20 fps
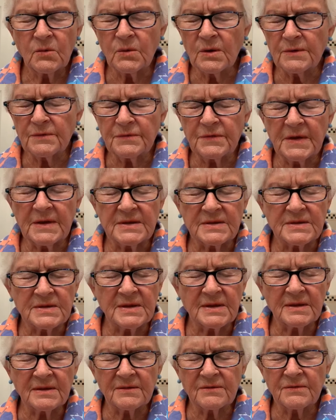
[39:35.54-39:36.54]
who are
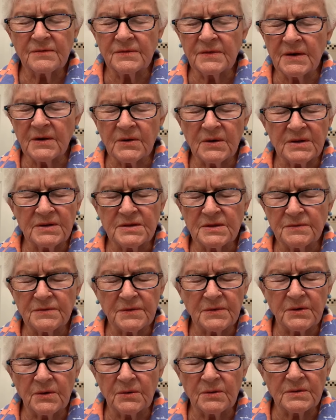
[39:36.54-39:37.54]
facing very
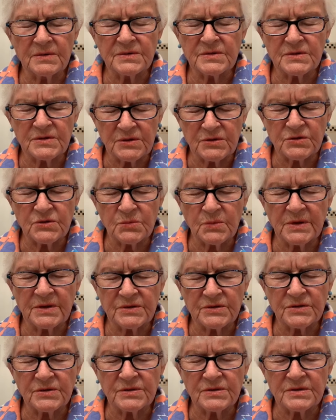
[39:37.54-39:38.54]
difficult
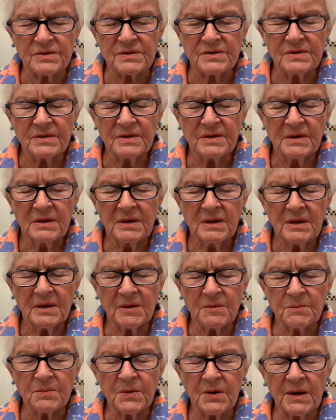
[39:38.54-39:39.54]
situations
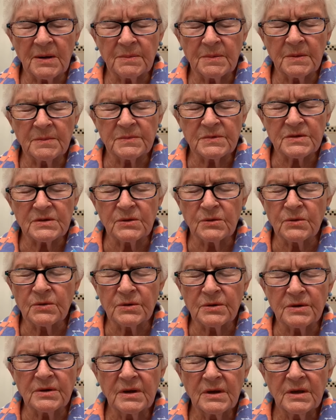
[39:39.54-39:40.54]
and problems.
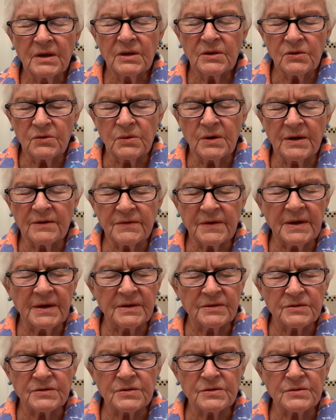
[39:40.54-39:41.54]
Lord, you have
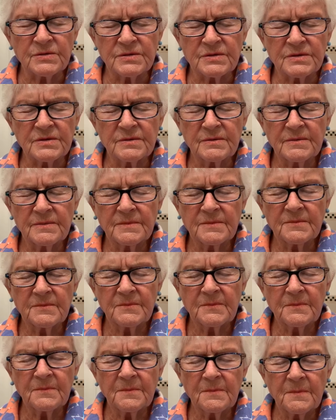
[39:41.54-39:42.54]
answers.
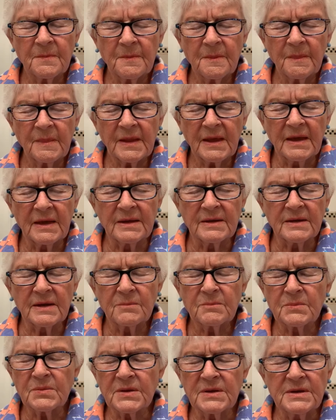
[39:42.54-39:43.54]
And
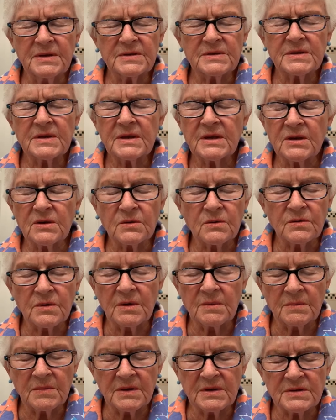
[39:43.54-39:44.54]
please hear
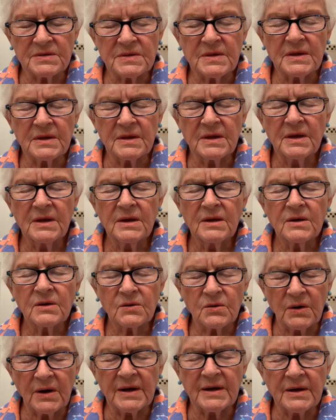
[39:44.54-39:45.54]
them as they
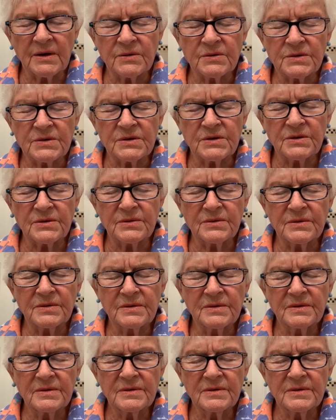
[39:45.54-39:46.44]
cry out to you.